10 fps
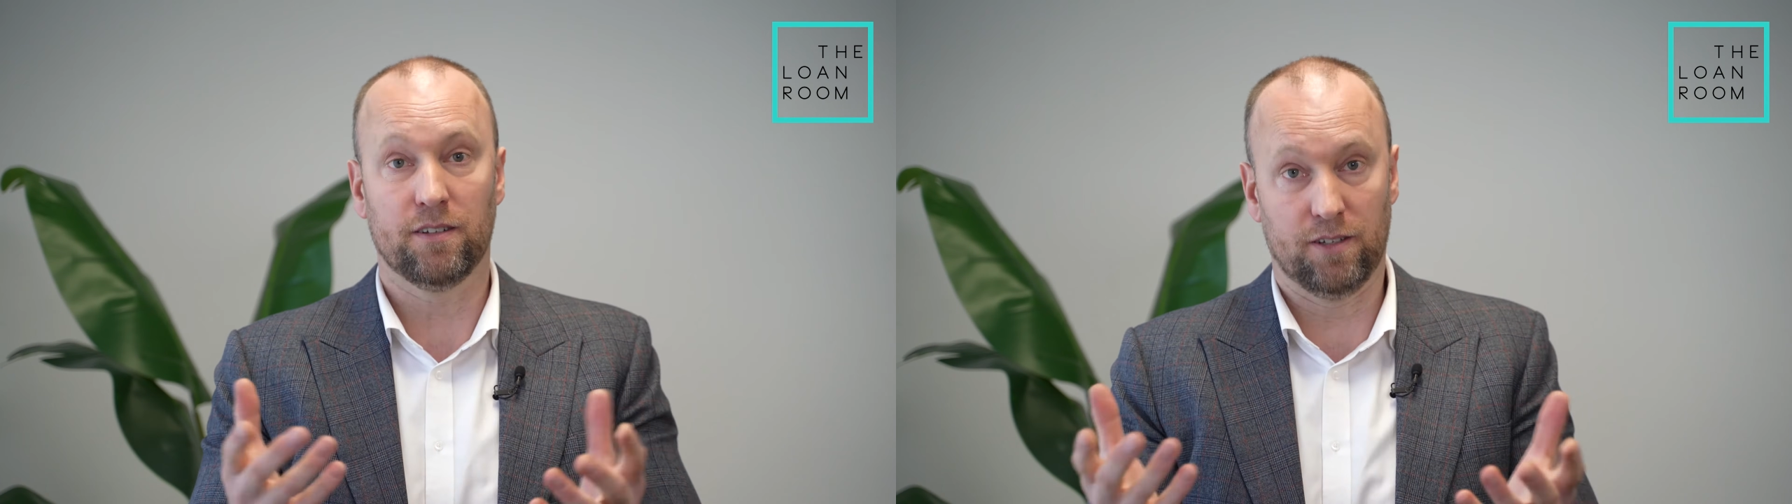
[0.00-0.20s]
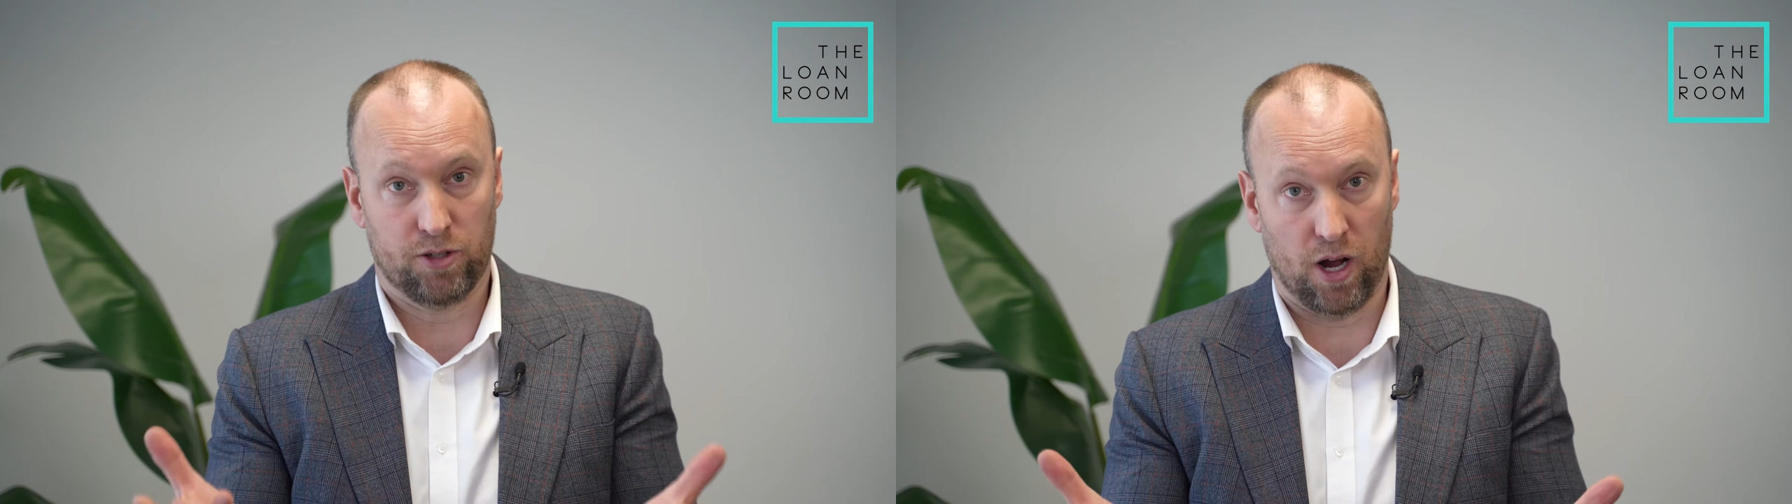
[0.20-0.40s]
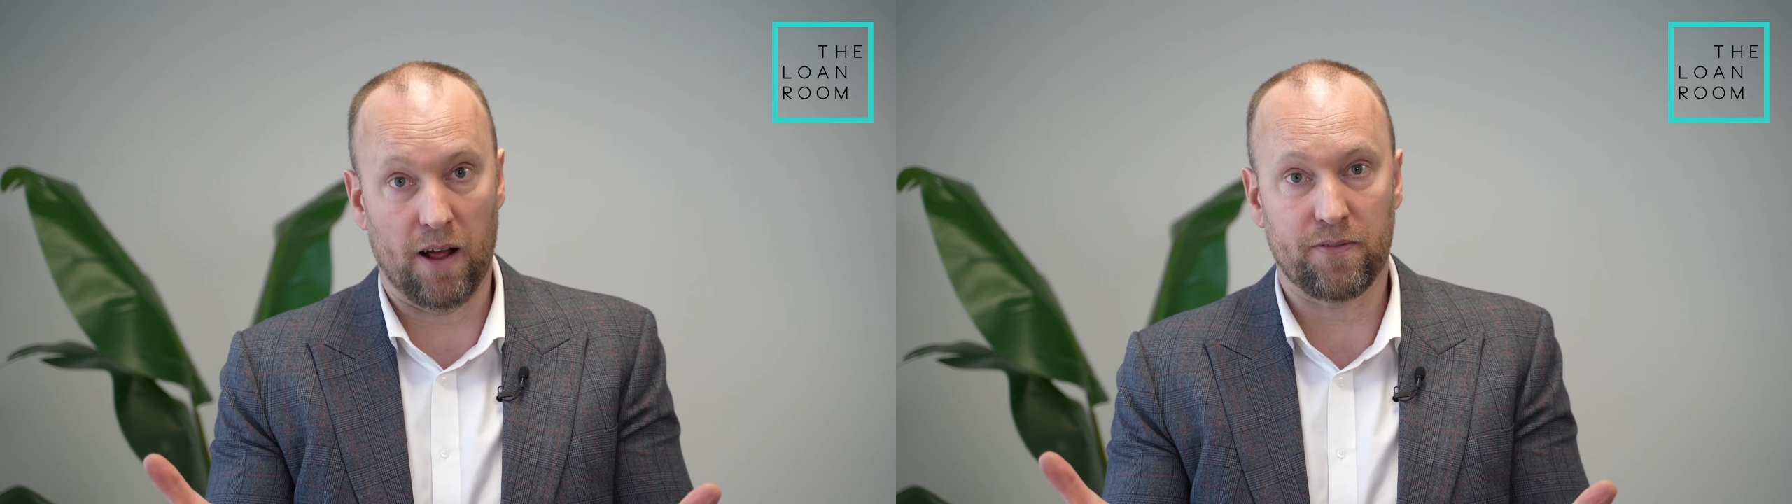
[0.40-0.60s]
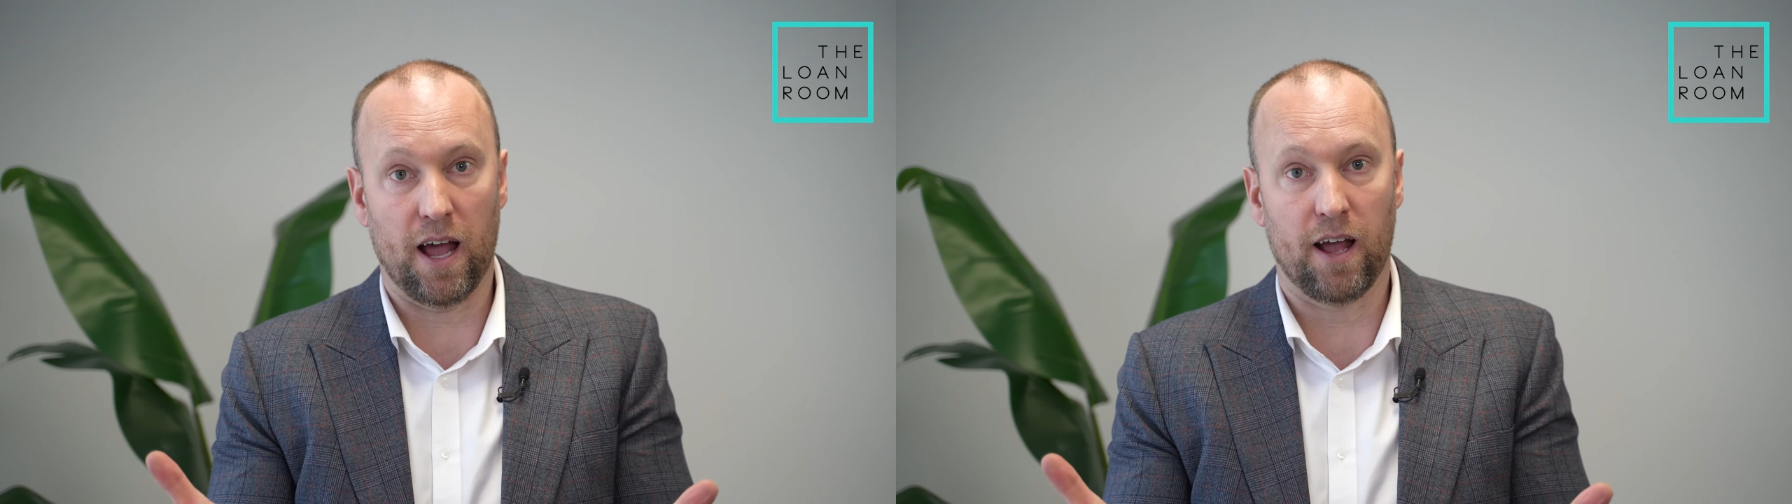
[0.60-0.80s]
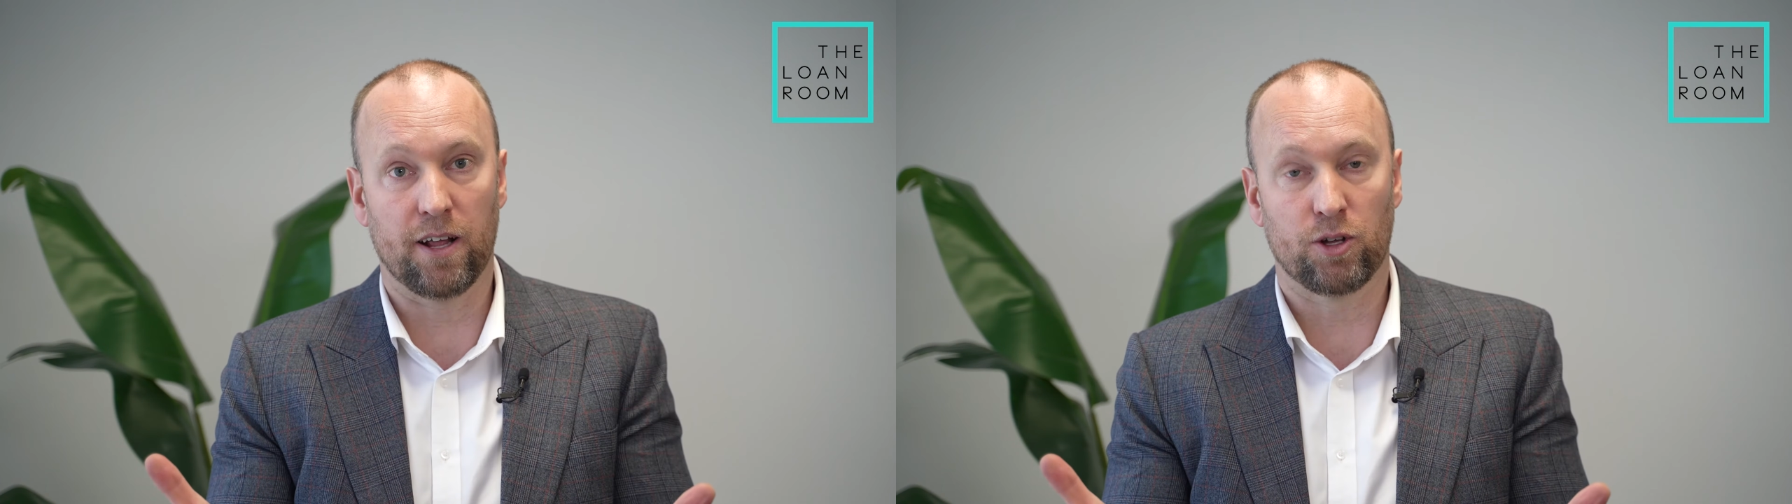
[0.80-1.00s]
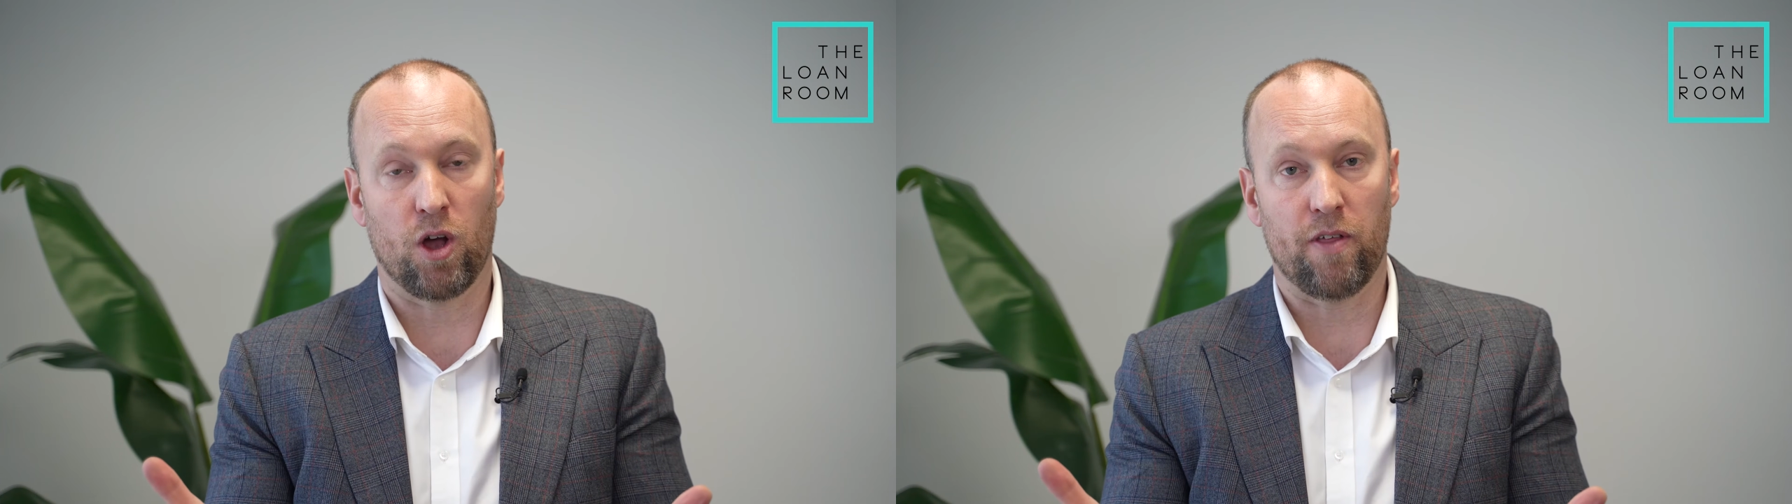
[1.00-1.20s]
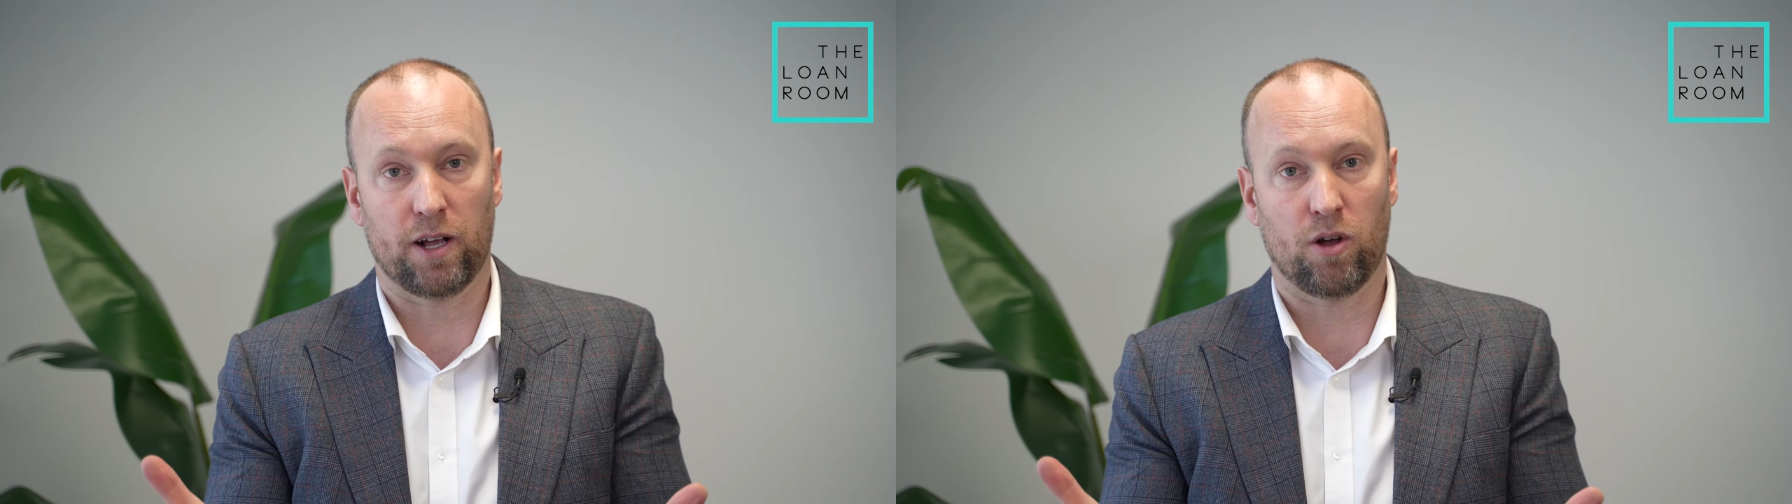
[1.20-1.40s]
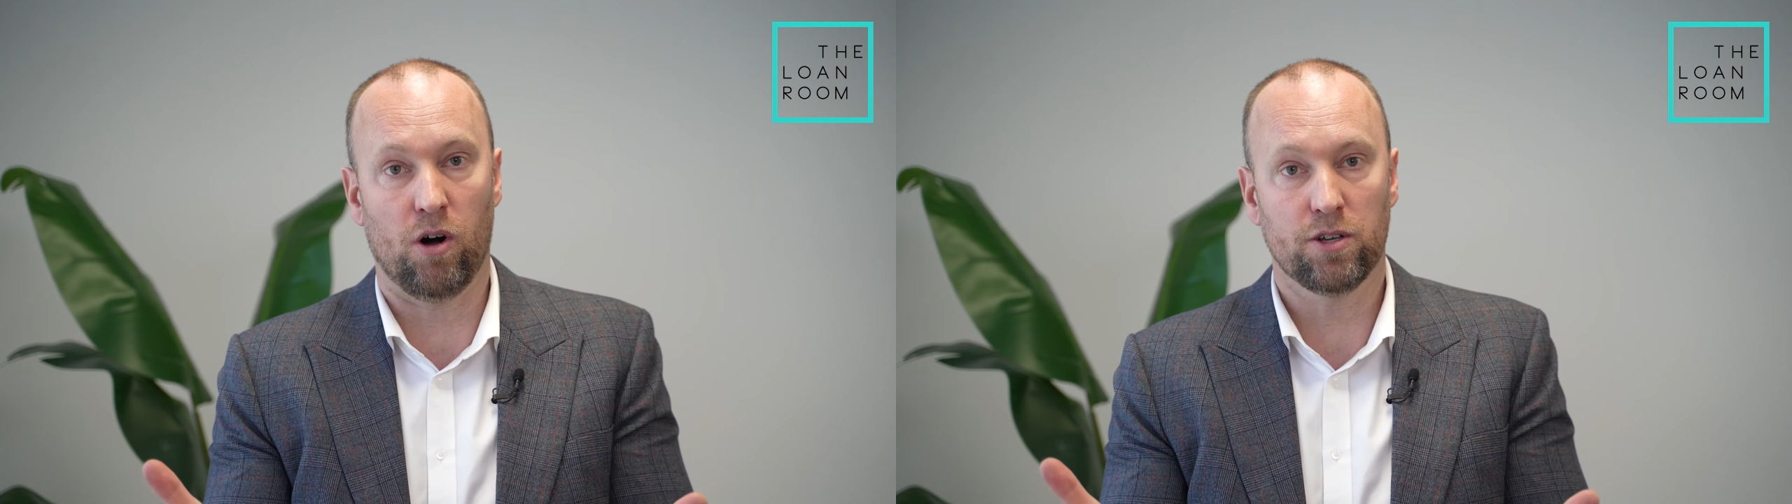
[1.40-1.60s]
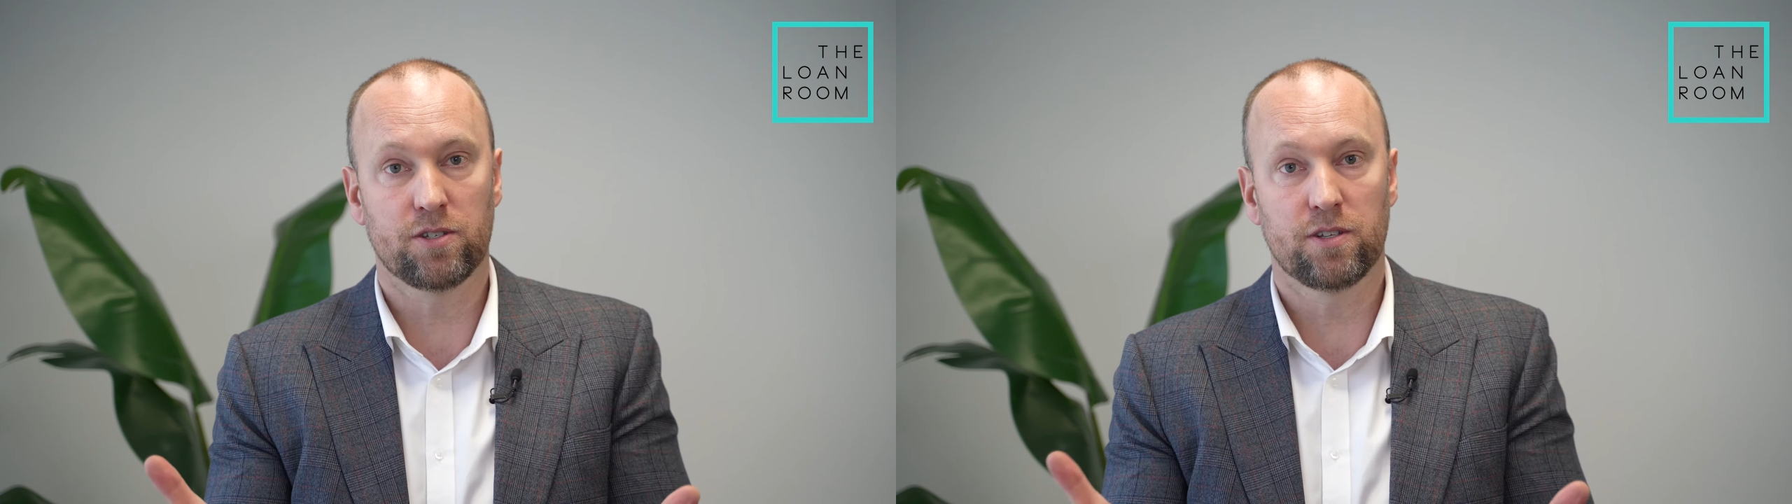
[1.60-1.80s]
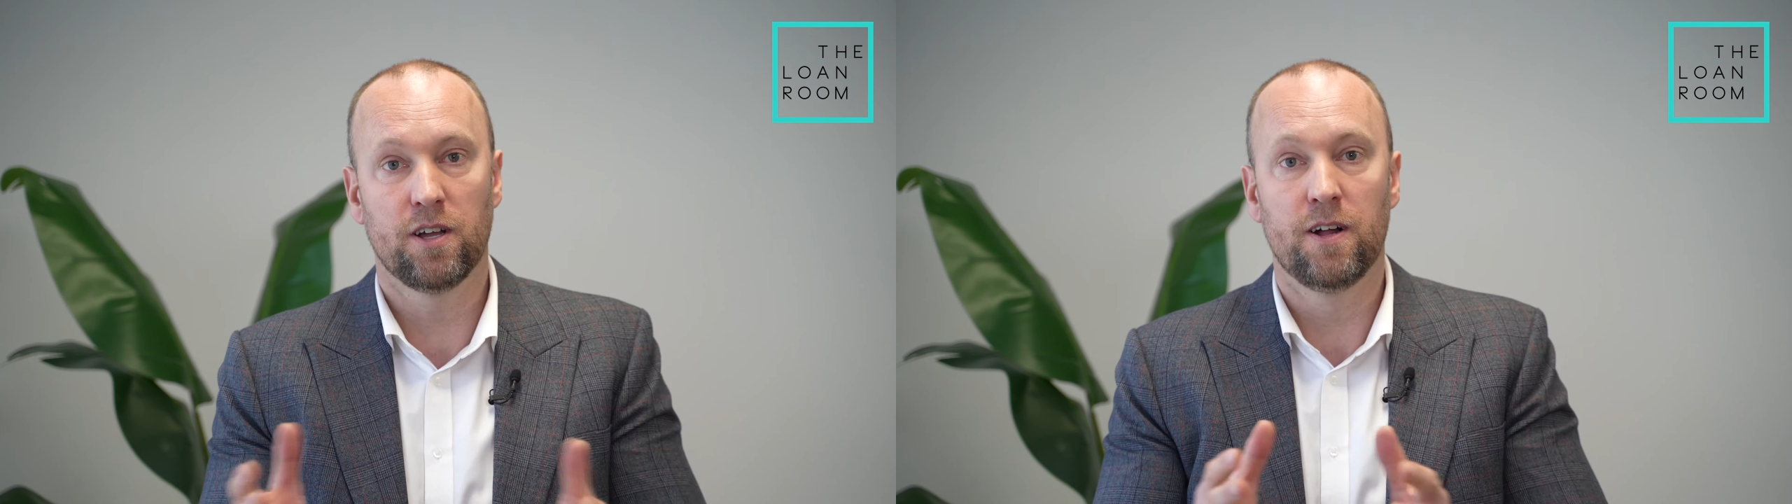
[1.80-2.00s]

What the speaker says: you don't have to incur that cost,